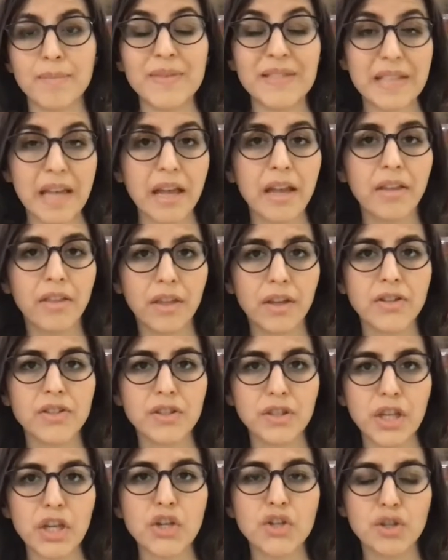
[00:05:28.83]
say
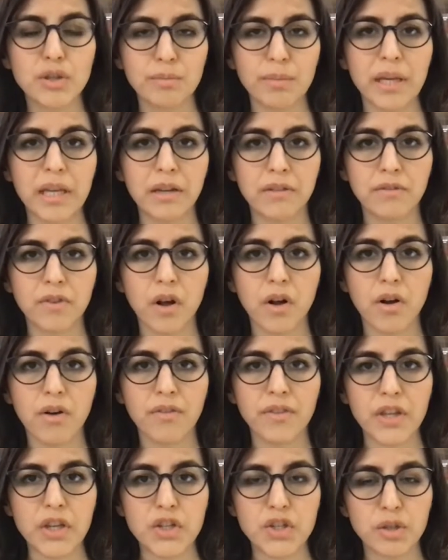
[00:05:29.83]
that they should be
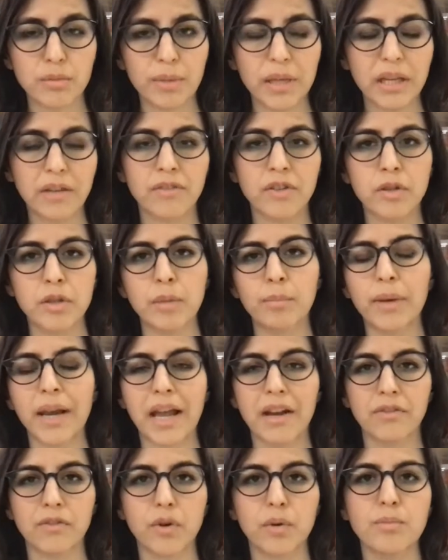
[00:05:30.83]
involved. They should be given the
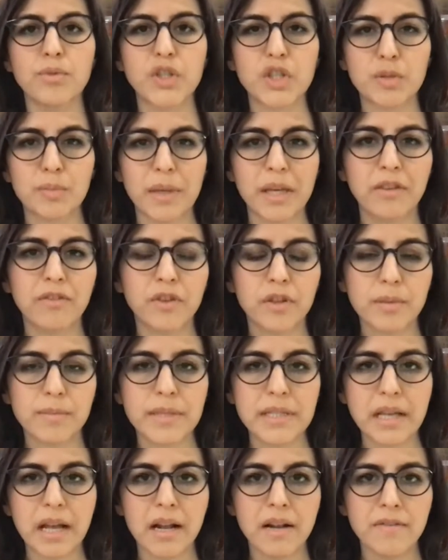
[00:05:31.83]
platform to speak for
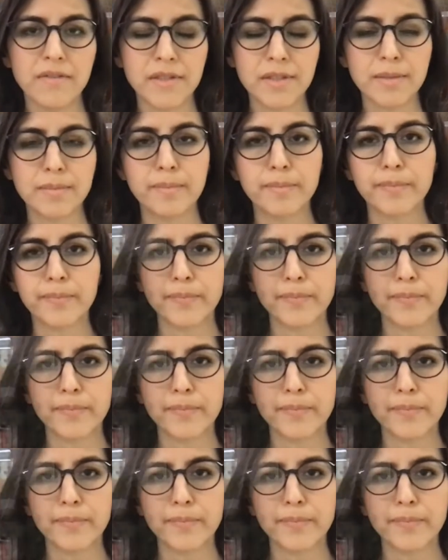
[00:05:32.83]
themselves.